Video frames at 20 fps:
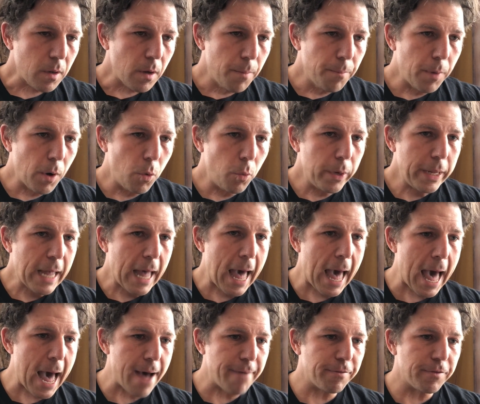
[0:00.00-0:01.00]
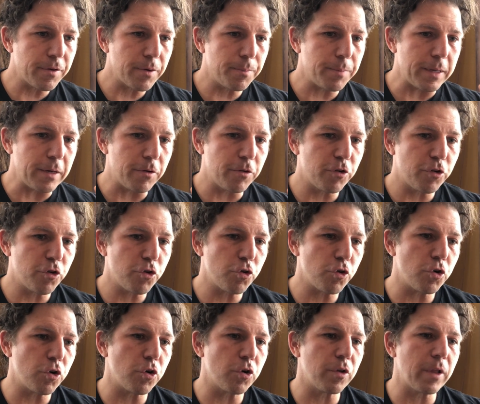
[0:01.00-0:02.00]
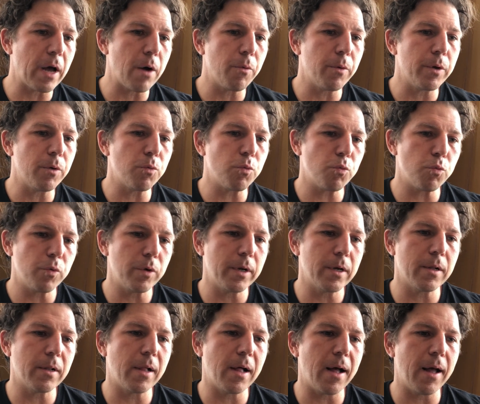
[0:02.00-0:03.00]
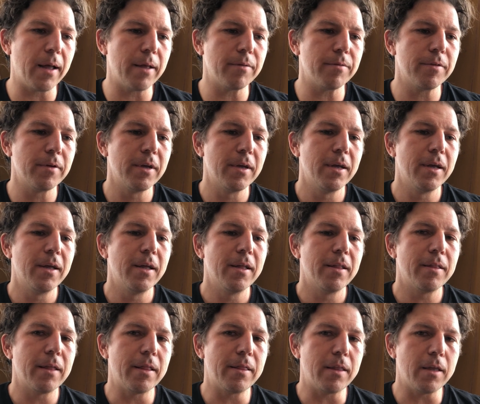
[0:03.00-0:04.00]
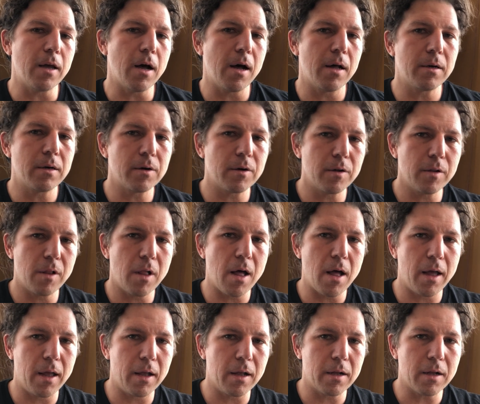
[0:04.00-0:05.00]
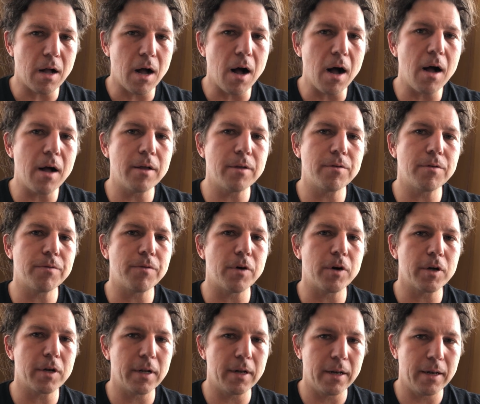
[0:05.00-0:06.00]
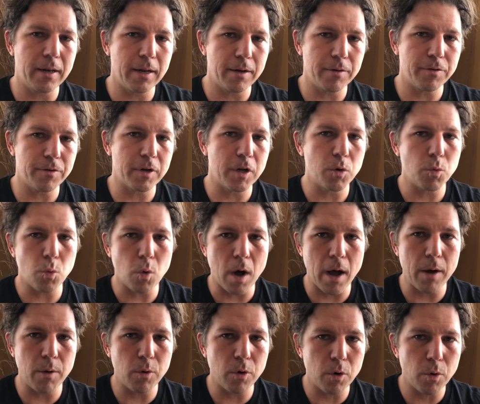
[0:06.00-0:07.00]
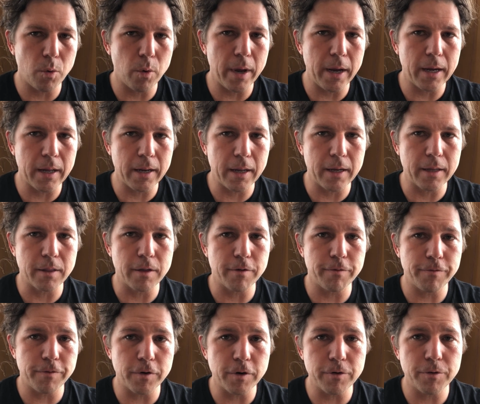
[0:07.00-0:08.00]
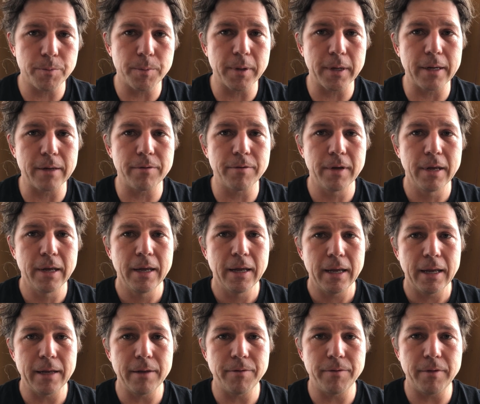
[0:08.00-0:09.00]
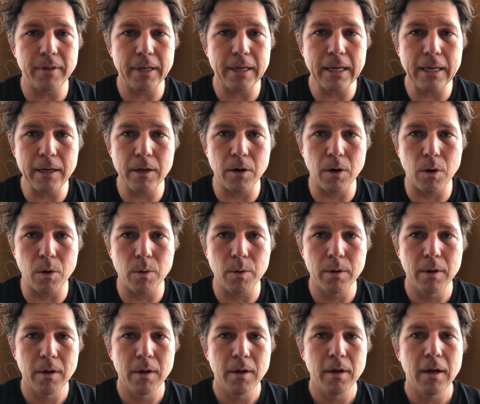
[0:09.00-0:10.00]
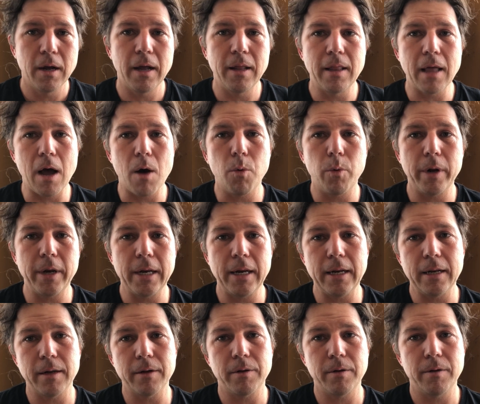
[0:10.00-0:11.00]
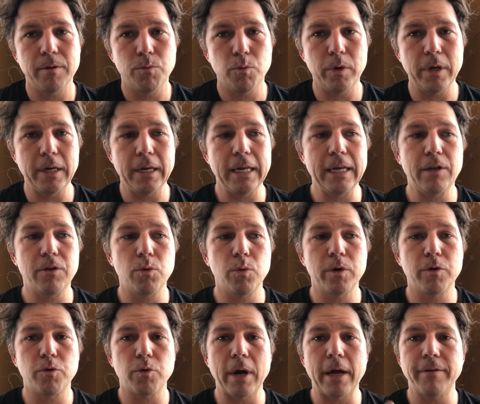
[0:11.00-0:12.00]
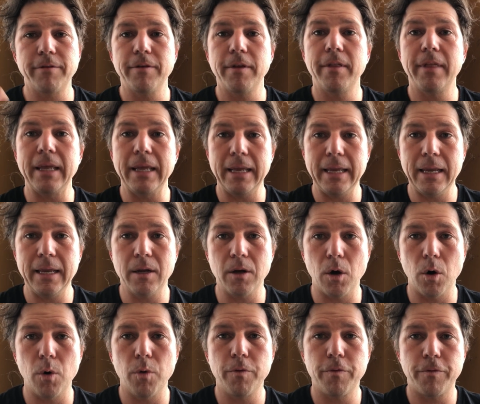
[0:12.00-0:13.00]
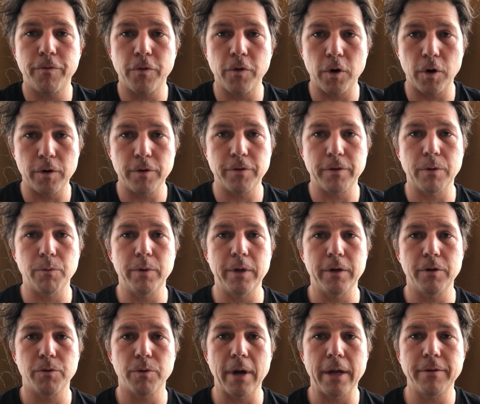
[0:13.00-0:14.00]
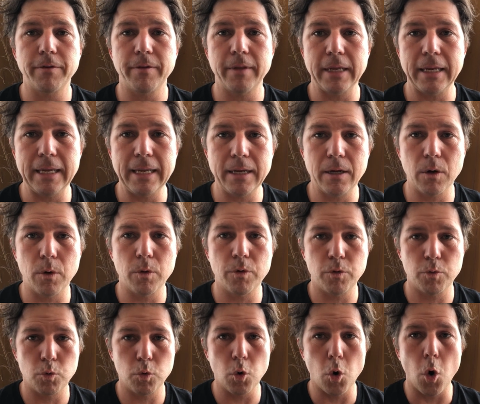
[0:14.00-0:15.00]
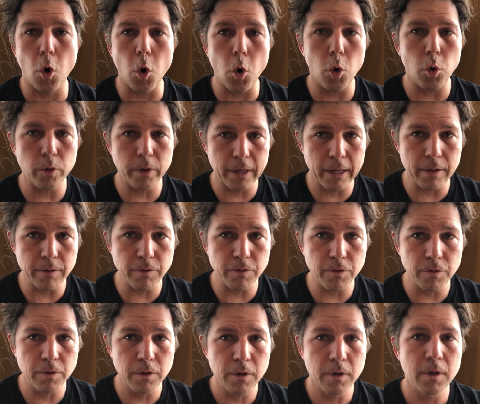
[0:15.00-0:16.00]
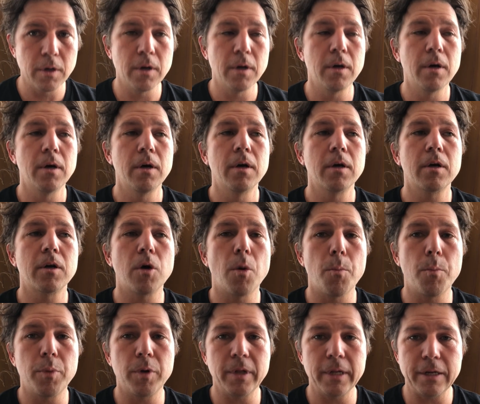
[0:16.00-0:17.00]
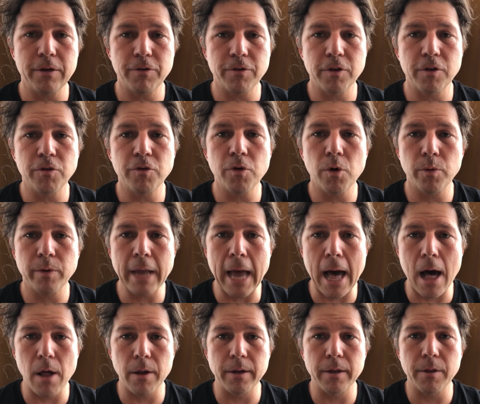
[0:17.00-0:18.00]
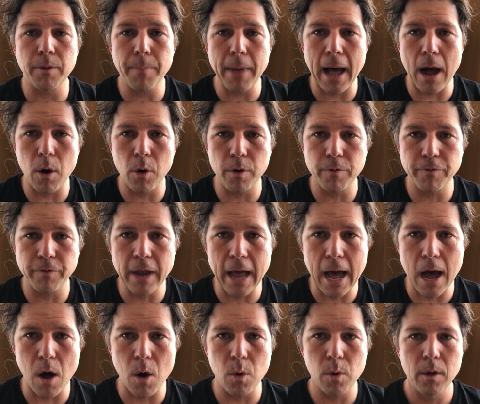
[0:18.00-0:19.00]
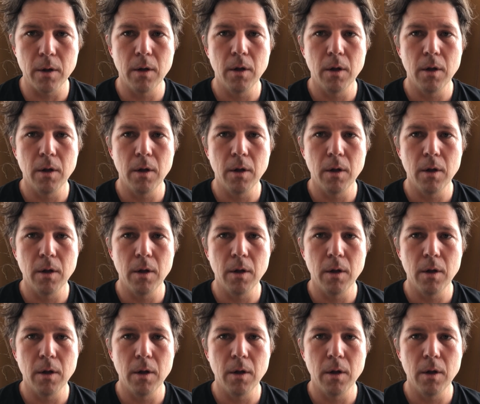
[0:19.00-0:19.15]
But we have to be sure that we realize that the underlying cause of our condition and why we're awakening in the first place is the ego, and that we need to address the ego first. And we address the ego through wholeness, completion, totality, the power of now.